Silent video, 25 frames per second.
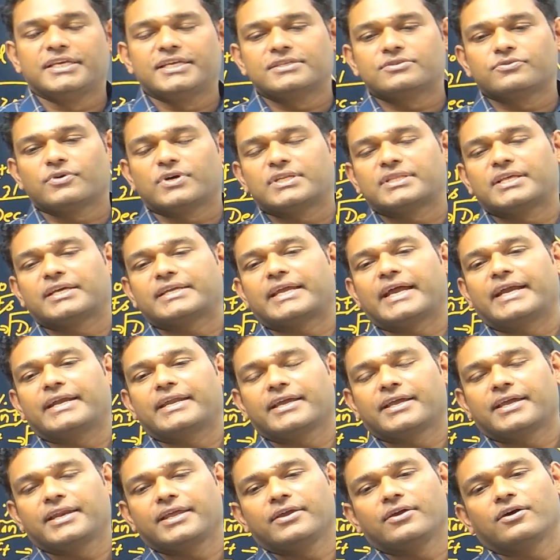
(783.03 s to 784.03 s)
were the
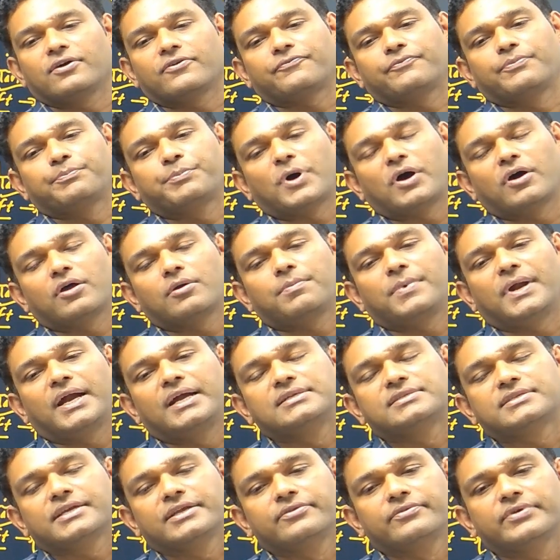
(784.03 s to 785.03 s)
category of power plants
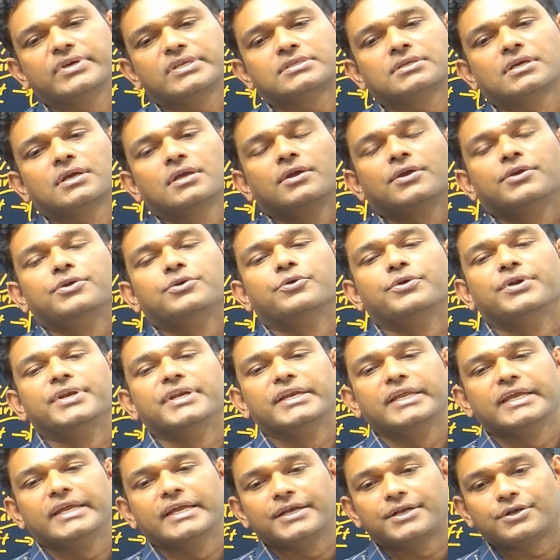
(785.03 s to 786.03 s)
in which you
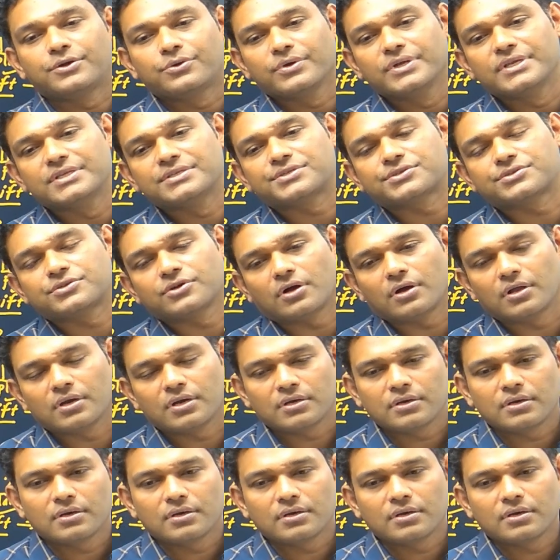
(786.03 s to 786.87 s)
need to install